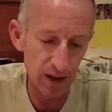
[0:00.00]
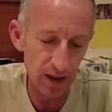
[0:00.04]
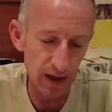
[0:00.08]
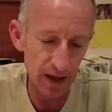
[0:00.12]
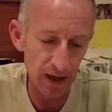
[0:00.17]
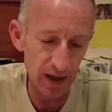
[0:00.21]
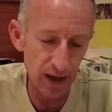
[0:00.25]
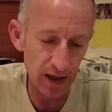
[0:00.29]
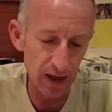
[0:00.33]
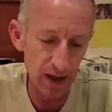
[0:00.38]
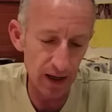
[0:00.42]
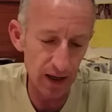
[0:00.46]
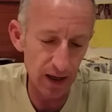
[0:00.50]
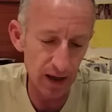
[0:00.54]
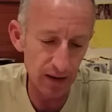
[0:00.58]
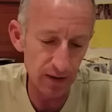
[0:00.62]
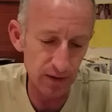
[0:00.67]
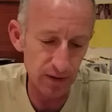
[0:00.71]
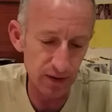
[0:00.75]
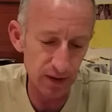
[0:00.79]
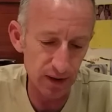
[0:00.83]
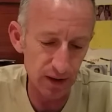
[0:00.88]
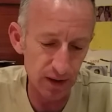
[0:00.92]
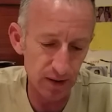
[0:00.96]

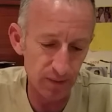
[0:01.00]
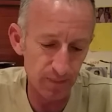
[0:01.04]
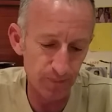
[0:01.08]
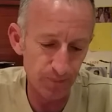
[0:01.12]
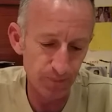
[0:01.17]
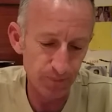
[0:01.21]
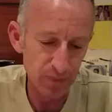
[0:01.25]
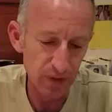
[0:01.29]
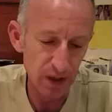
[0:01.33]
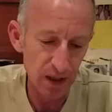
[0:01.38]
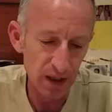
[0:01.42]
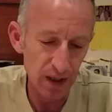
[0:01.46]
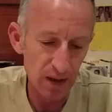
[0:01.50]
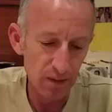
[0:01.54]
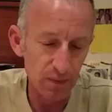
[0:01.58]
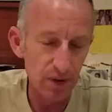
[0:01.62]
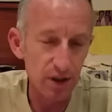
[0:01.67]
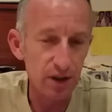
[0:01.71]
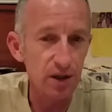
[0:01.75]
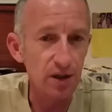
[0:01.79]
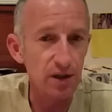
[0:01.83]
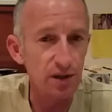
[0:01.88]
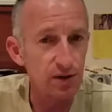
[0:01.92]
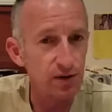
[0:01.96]
and
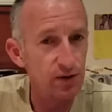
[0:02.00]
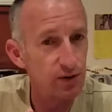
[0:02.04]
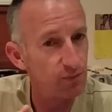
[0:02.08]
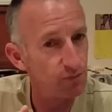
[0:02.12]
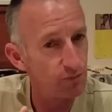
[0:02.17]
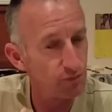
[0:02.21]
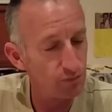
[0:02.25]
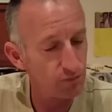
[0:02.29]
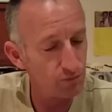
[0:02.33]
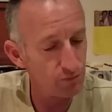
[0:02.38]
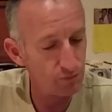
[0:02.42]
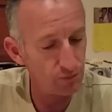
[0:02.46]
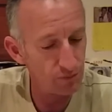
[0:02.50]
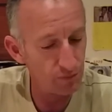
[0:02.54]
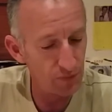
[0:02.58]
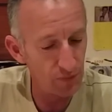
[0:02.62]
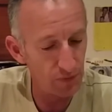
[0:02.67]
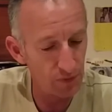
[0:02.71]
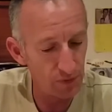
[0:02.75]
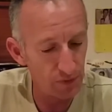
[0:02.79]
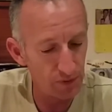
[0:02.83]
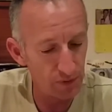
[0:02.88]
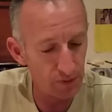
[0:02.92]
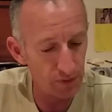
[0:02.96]
because
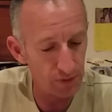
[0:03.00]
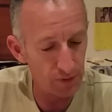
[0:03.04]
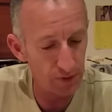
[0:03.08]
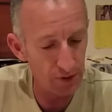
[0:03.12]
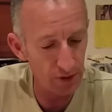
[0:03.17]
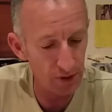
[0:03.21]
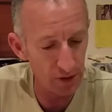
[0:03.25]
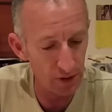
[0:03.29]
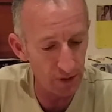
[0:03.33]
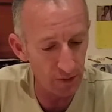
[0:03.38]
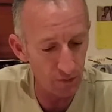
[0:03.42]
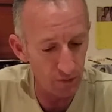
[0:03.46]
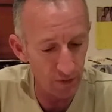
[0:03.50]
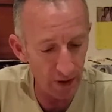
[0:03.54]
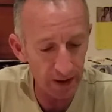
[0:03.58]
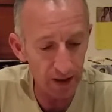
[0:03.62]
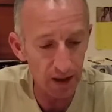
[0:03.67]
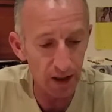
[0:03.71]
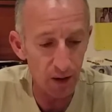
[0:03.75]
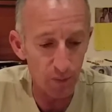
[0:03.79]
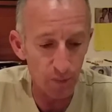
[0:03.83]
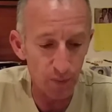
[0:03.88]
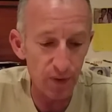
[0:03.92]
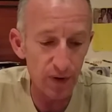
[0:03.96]
the
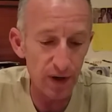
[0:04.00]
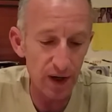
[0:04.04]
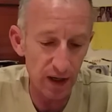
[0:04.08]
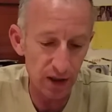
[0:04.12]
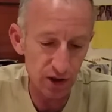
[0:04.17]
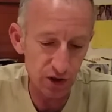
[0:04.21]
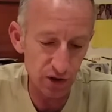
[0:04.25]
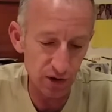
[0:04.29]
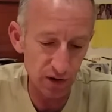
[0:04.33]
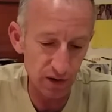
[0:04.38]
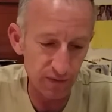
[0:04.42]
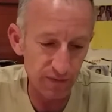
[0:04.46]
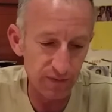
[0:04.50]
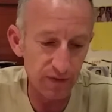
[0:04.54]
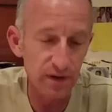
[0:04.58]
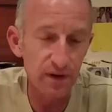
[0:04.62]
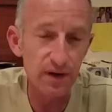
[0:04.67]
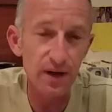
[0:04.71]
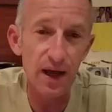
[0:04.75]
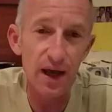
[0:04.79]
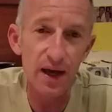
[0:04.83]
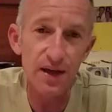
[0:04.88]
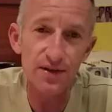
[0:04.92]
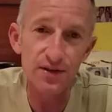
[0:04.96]
regular production of the
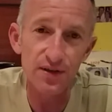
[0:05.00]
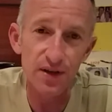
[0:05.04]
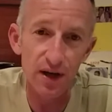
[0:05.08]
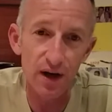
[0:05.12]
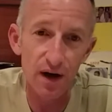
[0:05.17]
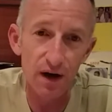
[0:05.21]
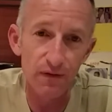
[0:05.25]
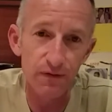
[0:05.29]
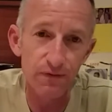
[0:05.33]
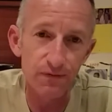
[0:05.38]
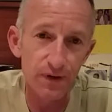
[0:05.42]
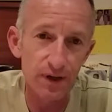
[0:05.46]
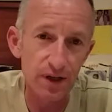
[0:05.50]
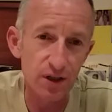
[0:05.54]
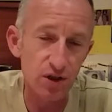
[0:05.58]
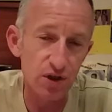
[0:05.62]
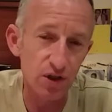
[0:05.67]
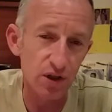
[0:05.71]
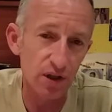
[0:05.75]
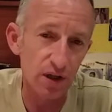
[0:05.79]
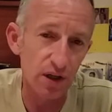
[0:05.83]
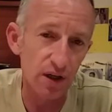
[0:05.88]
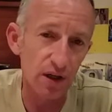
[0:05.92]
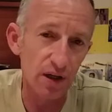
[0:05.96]
Nassau
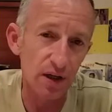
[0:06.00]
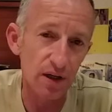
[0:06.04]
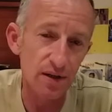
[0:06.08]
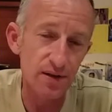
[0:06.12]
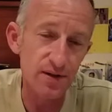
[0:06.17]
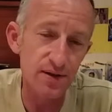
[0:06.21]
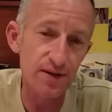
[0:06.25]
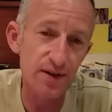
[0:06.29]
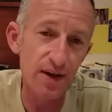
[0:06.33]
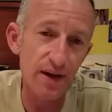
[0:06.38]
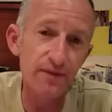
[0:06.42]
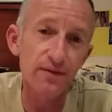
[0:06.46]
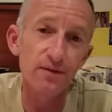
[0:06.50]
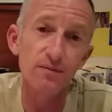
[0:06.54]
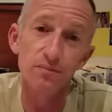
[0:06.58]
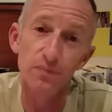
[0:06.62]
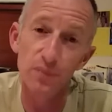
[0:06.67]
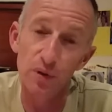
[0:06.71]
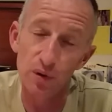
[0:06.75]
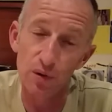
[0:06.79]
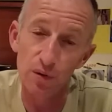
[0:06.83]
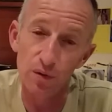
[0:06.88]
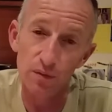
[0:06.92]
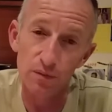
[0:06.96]
featured a
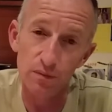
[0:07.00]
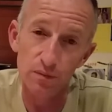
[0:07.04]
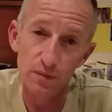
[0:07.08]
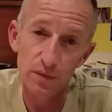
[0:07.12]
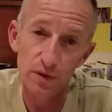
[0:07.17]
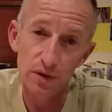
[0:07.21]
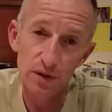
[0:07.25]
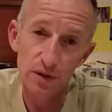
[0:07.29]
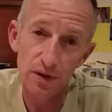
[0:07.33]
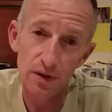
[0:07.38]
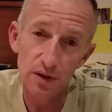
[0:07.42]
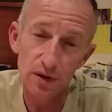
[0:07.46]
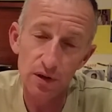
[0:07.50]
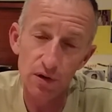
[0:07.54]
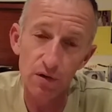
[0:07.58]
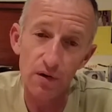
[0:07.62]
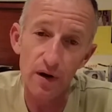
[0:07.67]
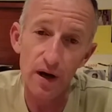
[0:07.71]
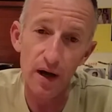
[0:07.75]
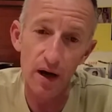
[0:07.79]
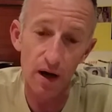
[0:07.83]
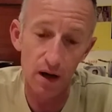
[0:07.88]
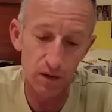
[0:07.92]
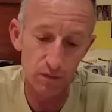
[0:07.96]
7mm
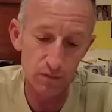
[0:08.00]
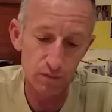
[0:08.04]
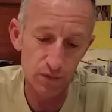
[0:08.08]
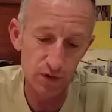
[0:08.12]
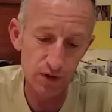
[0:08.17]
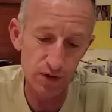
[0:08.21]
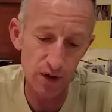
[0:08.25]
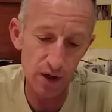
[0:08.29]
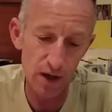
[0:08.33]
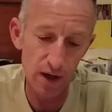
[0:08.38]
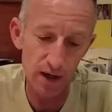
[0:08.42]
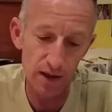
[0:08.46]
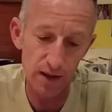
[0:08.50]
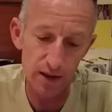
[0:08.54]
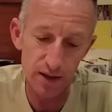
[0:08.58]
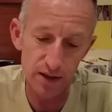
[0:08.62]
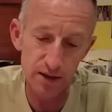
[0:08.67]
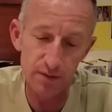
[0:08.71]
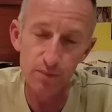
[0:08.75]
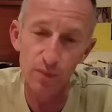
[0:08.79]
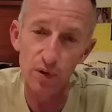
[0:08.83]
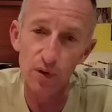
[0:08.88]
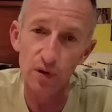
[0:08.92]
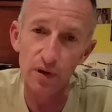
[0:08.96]
crown, slightly
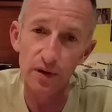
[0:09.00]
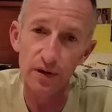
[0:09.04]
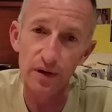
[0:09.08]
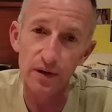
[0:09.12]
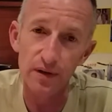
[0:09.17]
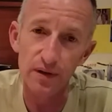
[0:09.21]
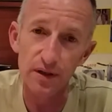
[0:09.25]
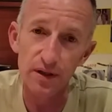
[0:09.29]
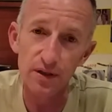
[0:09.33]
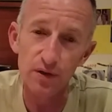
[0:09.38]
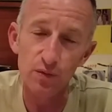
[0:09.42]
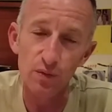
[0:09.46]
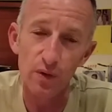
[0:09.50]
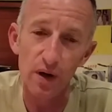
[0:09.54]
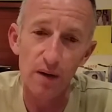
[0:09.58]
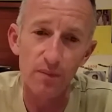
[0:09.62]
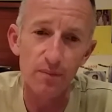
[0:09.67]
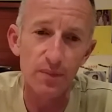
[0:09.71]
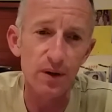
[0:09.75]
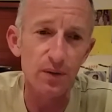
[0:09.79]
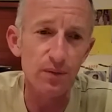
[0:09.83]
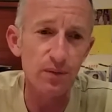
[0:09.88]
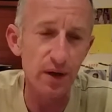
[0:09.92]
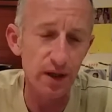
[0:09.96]
smaller than this one,
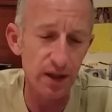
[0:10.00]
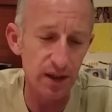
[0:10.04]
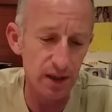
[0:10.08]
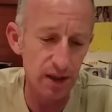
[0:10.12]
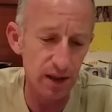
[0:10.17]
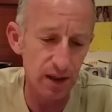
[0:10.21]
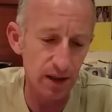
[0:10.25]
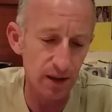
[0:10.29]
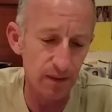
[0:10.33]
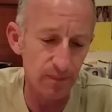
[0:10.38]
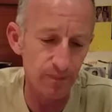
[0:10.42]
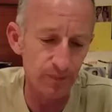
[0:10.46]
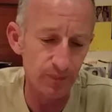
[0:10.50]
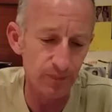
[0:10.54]
but when he